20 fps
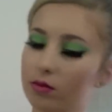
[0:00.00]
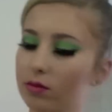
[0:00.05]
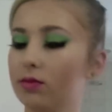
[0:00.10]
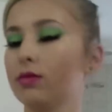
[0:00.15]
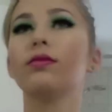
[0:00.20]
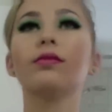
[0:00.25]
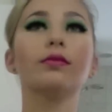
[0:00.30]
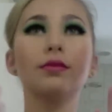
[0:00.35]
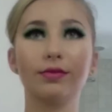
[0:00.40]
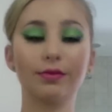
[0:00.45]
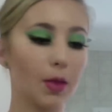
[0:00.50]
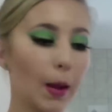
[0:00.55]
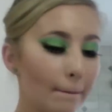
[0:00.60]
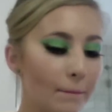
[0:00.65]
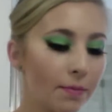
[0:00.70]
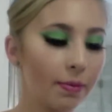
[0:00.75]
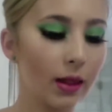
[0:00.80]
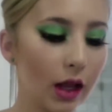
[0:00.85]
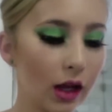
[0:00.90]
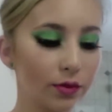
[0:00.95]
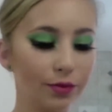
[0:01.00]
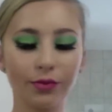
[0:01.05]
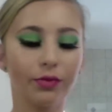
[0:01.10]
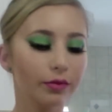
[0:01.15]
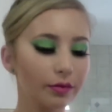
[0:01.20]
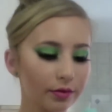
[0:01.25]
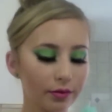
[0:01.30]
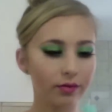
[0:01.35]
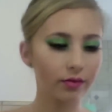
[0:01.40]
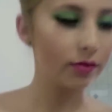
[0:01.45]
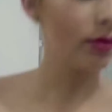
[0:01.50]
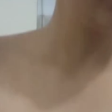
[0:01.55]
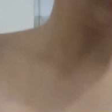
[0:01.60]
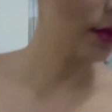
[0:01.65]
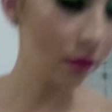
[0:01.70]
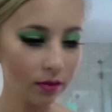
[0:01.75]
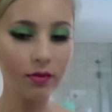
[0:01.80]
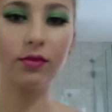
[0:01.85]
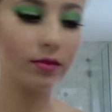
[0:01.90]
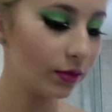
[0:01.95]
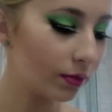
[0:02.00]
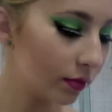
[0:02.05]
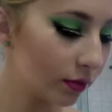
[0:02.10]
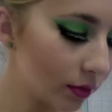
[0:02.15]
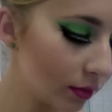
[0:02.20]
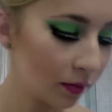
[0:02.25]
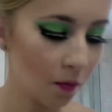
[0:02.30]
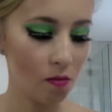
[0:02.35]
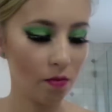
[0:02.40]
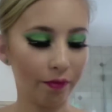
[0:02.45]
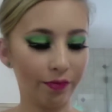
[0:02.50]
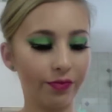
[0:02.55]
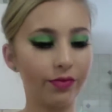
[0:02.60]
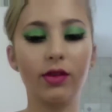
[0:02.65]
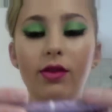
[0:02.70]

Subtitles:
stays all day, and then a few sprays of Max Fix Plus,